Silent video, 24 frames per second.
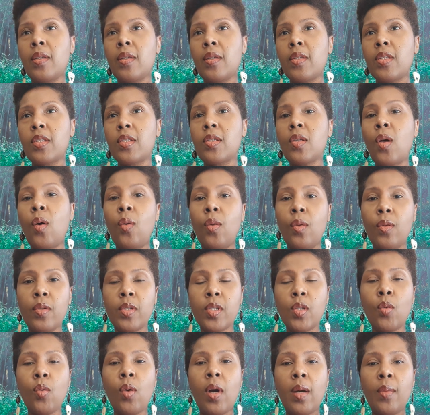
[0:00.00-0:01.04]
souls
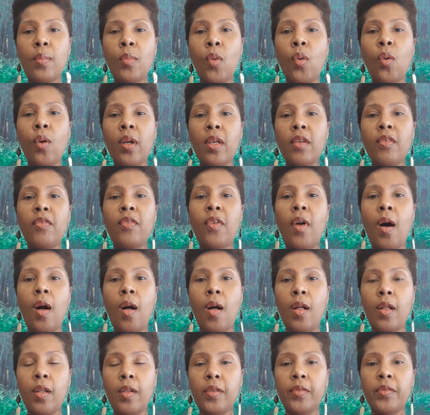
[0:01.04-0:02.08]
who are more
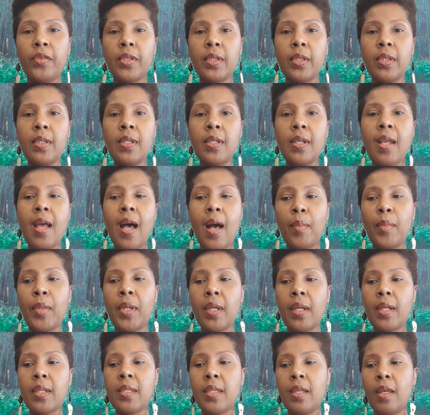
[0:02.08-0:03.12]
evolved, not
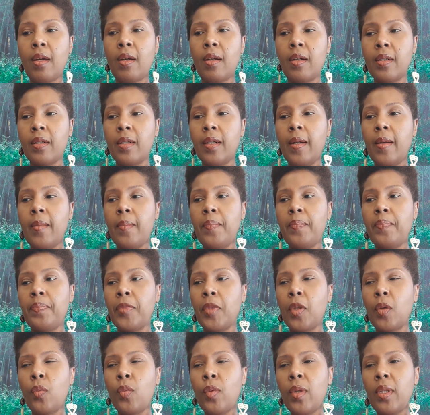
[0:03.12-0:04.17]
because they're
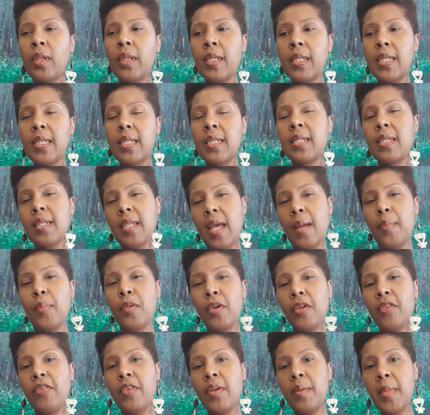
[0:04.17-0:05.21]
really
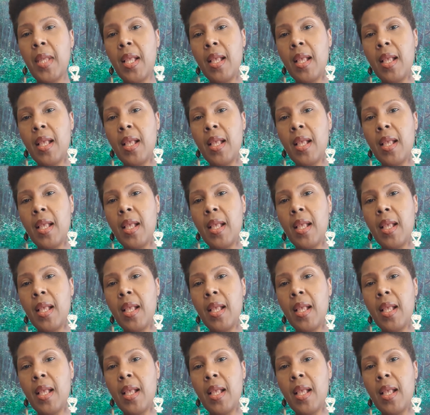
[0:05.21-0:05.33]
separate from